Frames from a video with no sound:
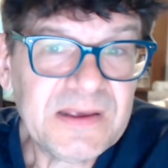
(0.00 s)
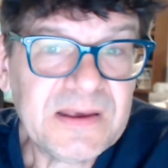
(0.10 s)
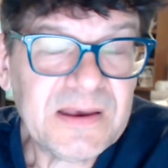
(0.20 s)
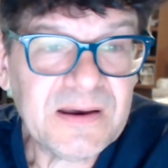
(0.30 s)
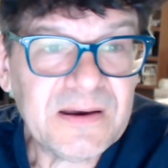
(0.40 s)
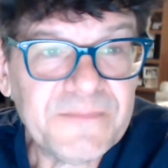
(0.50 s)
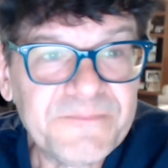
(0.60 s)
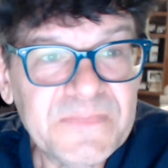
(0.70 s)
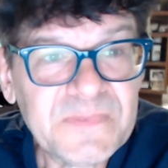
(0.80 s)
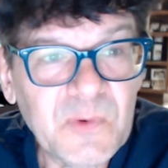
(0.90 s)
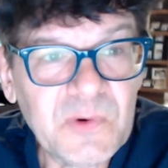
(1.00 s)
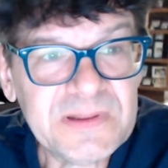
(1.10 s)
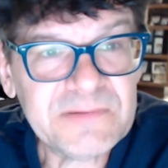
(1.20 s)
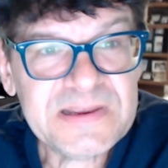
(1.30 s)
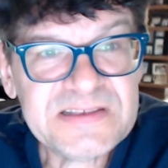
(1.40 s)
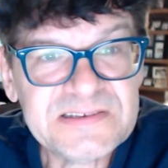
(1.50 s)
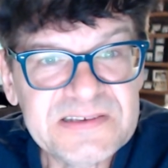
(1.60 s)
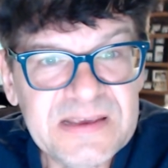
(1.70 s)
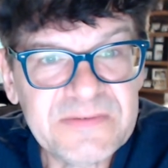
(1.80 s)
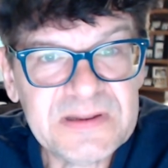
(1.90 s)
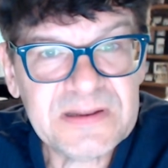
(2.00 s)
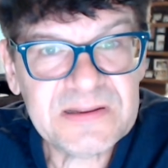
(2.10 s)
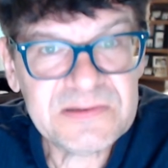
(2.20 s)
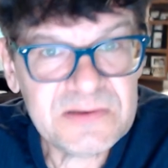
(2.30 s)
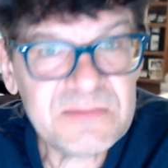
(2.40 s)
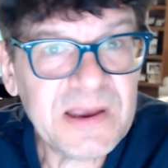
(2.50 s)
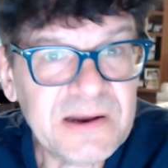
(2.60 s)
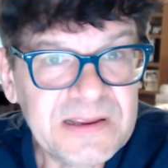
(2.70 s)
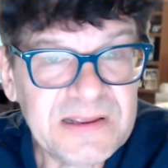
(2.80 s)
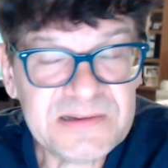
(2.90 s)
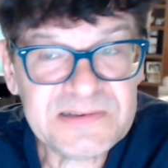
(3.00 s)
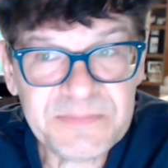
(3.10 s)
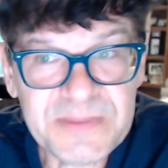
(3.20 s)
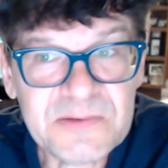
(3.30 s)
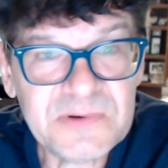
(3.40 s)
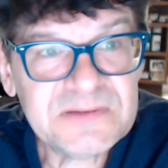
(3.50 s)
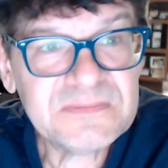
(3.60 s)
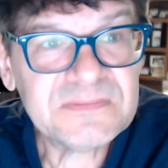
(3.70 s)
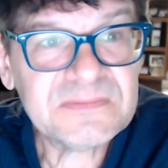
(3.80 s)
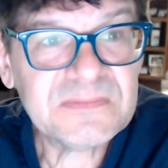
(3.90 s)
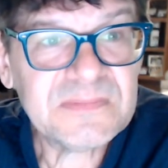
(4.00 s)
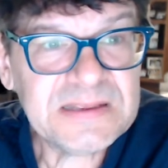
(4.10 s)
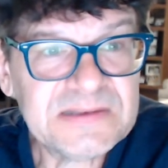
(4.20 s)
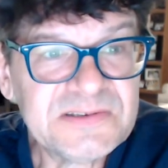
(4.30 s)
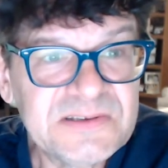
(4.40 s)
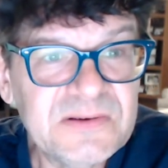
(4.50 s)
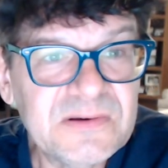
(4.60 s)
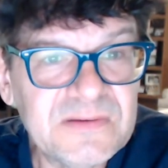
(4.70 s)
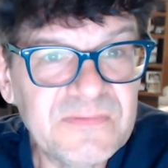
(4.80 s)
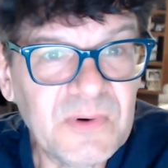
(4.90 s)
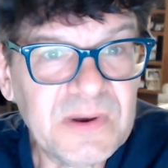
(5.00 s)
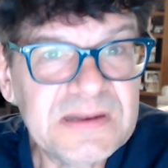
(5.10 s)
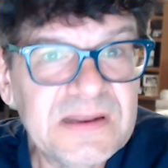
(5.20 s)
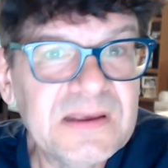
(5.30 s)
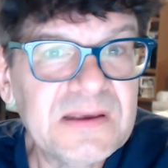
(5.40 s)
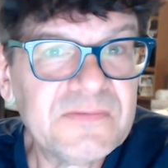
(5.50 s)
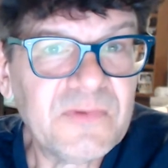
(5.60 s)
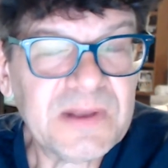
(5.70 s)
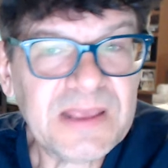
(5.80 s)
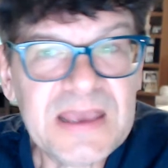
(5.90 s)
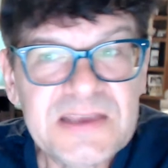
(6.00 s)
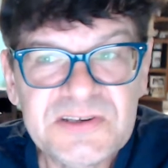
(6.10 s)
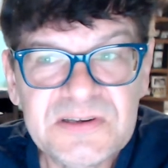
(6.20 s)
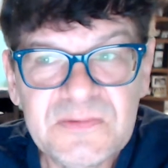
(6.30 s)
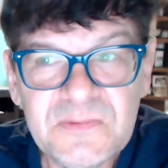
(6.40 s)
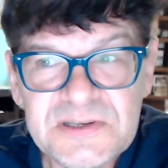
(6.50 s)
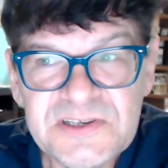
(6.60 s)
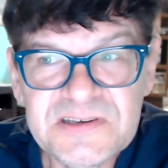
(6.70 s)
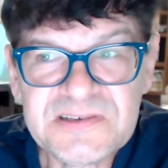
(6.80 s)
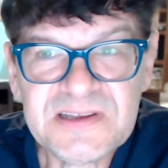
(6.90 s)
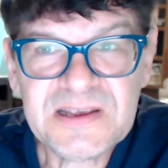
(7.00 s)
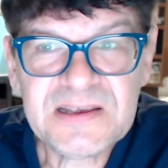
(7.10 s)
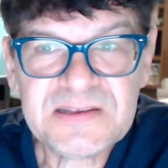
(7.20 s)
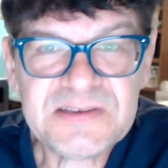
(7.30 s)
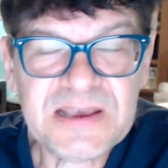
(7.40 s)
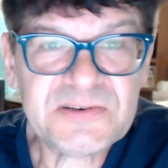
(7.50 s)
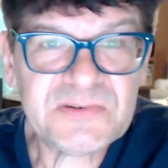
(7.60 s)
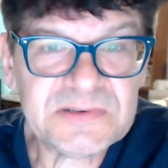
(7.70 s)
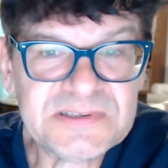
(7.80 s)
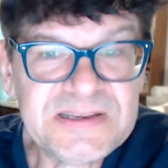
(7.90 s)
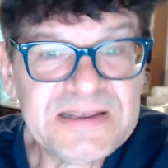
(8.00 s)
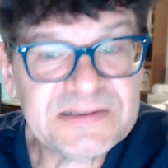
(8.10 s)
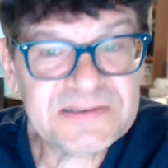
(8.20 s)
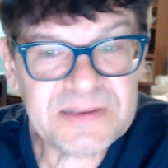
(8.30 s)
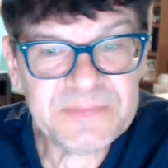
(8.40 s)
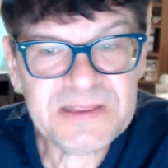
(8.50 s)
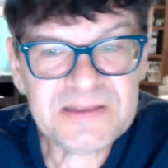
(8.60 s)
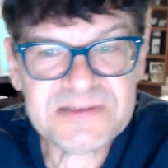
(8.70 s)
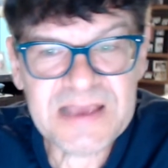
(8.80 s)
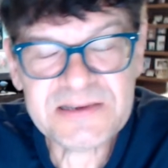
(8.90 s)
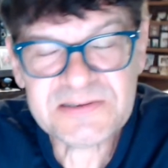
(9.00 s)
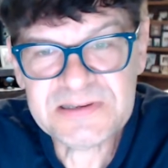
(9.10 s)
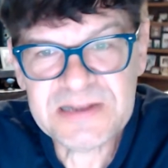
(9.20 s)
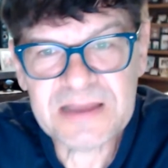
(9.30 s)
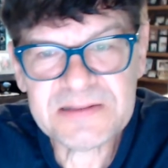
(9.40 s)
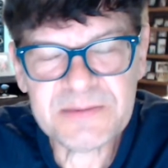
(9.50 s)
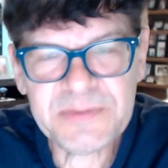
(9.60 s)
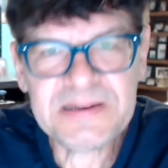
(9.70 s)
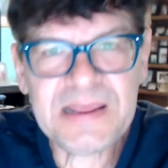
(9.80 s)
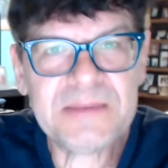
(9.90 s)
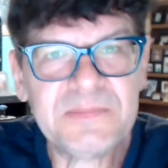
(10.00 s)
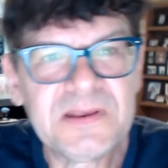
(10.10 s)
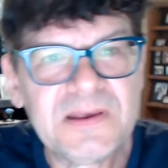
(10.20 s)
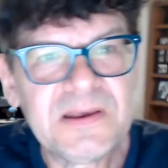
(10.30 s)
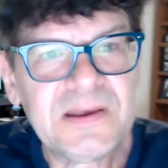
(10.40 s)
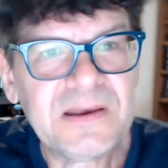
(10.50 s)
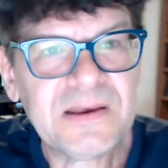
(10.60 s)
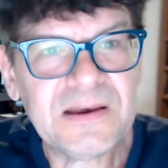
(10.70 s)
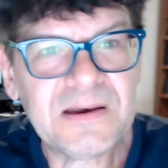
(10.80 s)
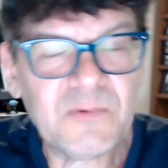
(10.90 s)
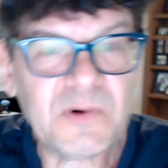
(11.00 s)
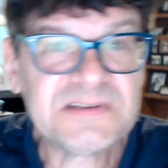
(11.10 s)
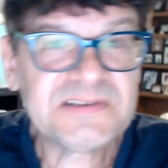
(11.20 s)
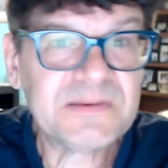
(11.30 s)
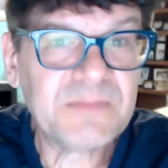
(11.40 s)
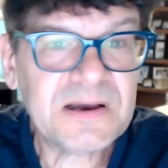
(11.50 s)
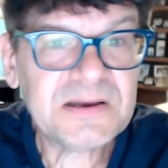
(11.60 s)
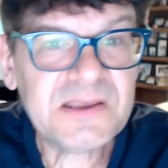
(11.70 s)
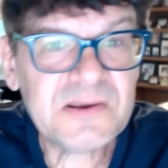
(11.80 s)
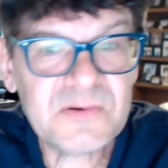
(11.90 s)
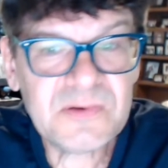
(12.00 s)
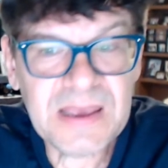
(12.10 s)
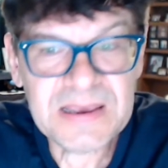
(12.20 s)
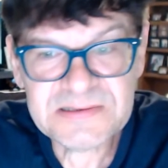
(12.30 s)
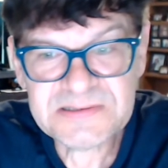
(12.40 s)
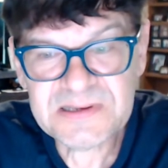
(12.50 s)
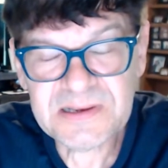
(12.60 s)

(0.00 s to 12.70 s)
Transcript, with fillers: um, one of the reasons given to marry, and it's a big one, is to avoid fornication, which is sexual sin. Something is actually not to be named. Uh, once among you as uh,